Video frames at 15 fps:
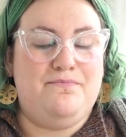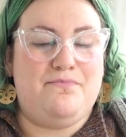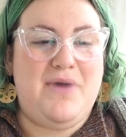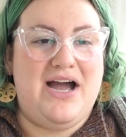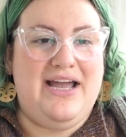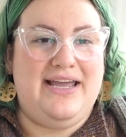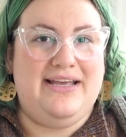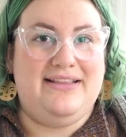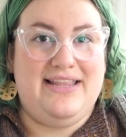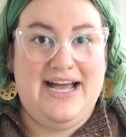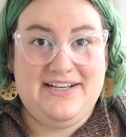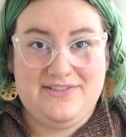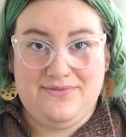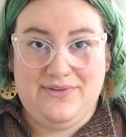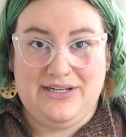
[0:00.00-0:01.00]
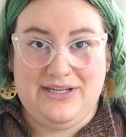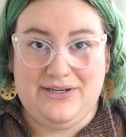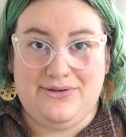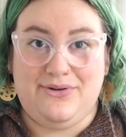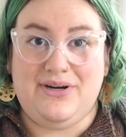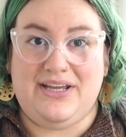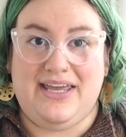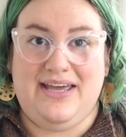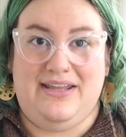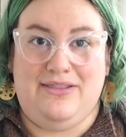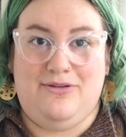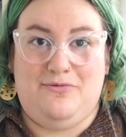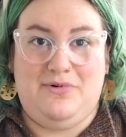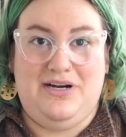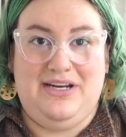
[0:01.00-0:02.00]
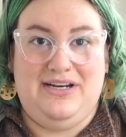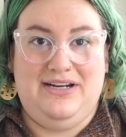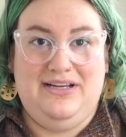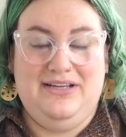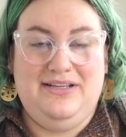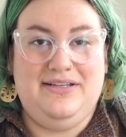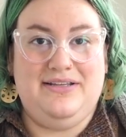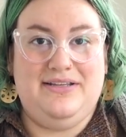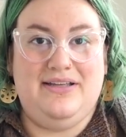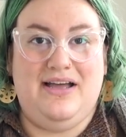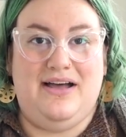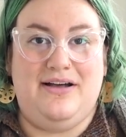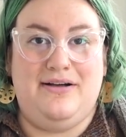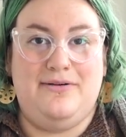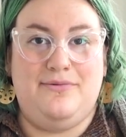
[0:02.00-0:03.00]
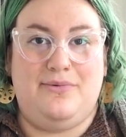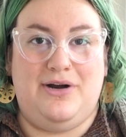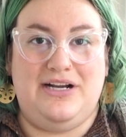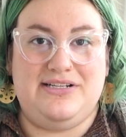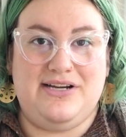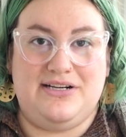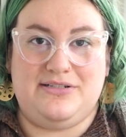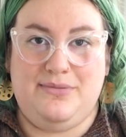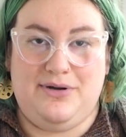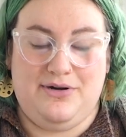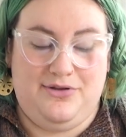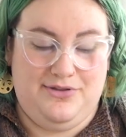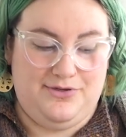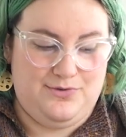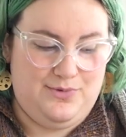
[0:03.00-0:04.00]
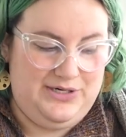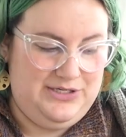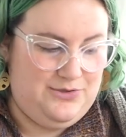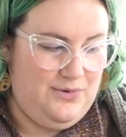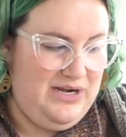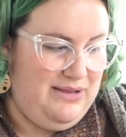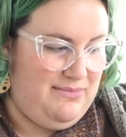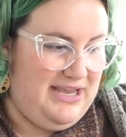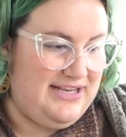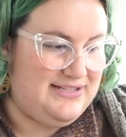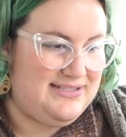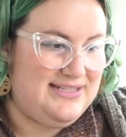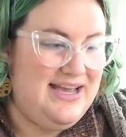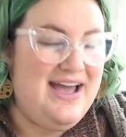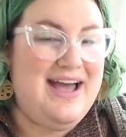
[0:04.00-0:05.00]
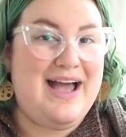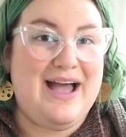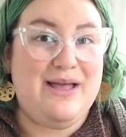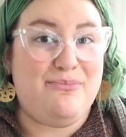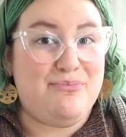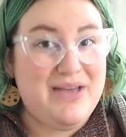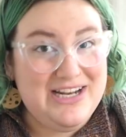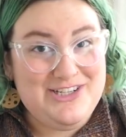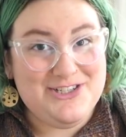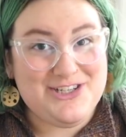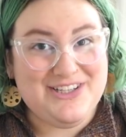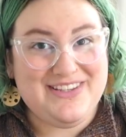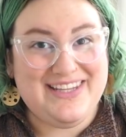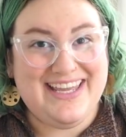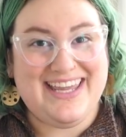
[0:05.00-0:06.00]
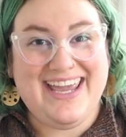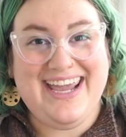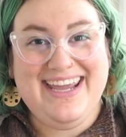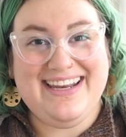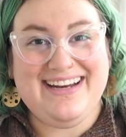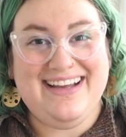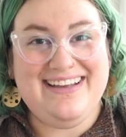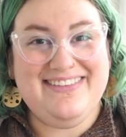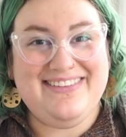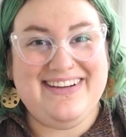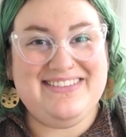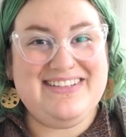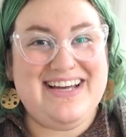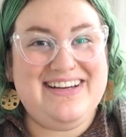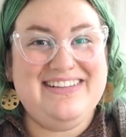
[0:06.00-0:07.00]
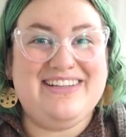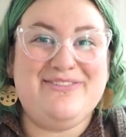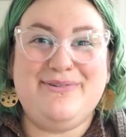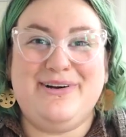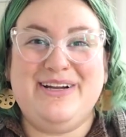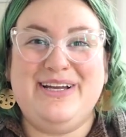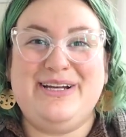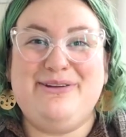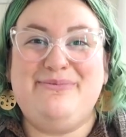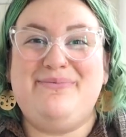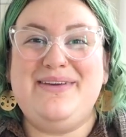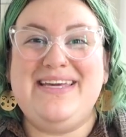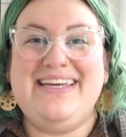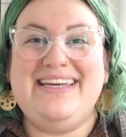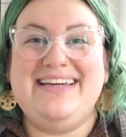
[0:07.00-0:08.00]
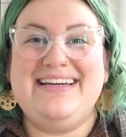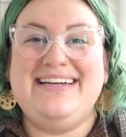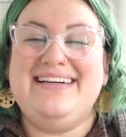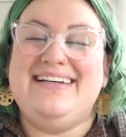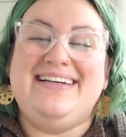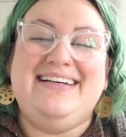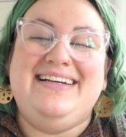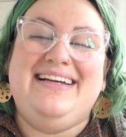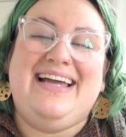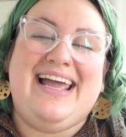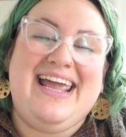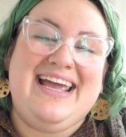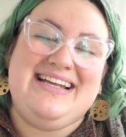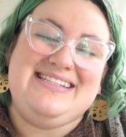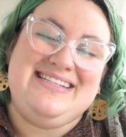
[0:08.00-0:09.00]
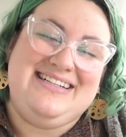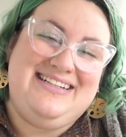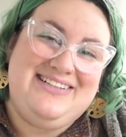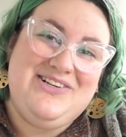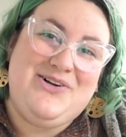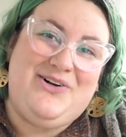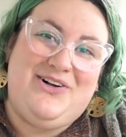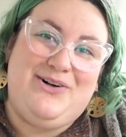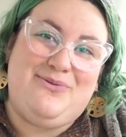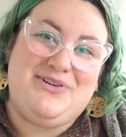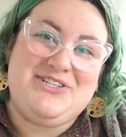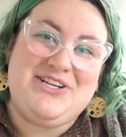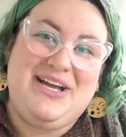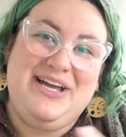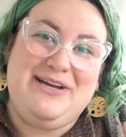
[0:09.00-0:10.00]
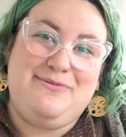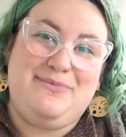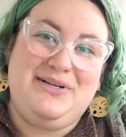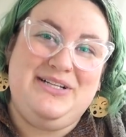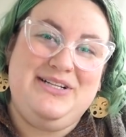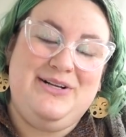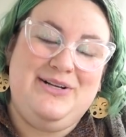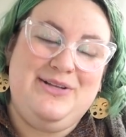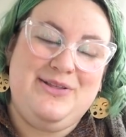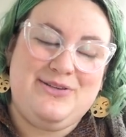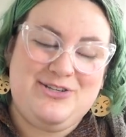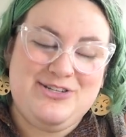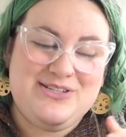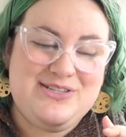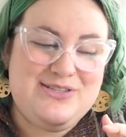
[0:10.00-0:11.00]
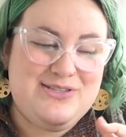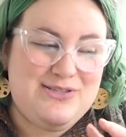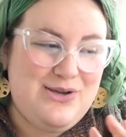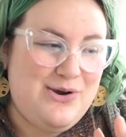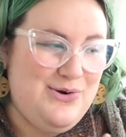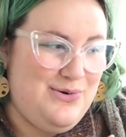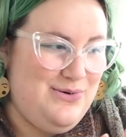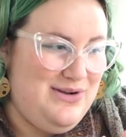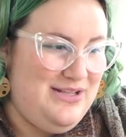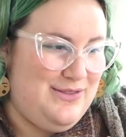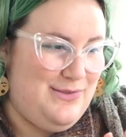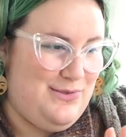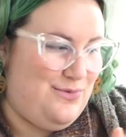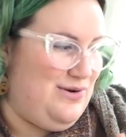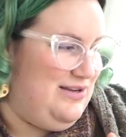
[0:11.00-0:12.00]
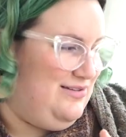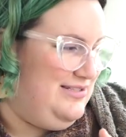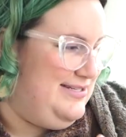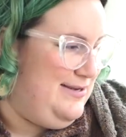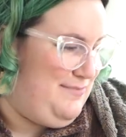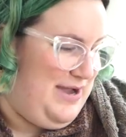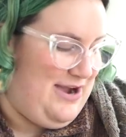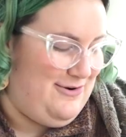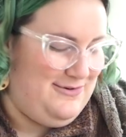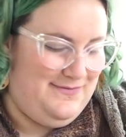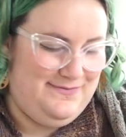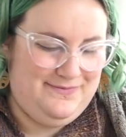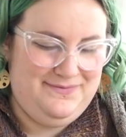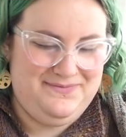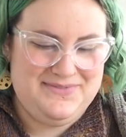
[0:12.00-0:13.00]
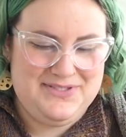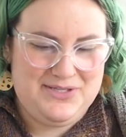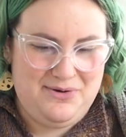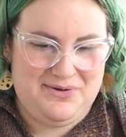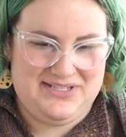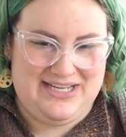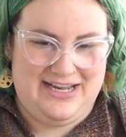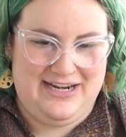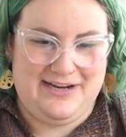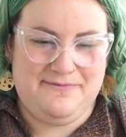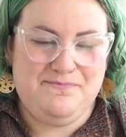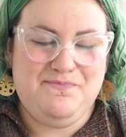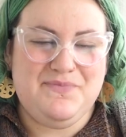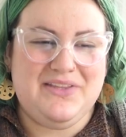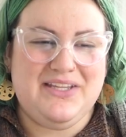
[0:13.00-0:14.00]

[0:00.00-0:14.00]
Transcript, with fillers: my last video, again, the one where I talked about all the 2020 makes, I mentioned that Kay and I found out that we're gonna be aunt and uncle, which I am just so thrilled about. So exciting.